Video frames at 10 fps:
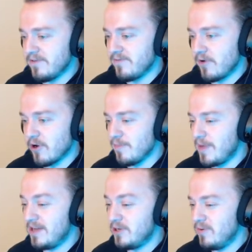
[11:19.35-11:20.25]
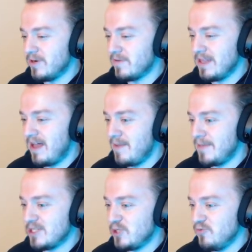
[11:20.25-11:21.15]
for her, but I don't want to rely on
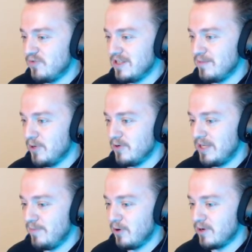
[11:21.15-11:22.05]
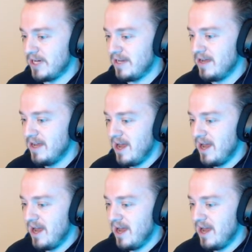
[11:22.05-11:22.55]
my two really bulky Pokemon.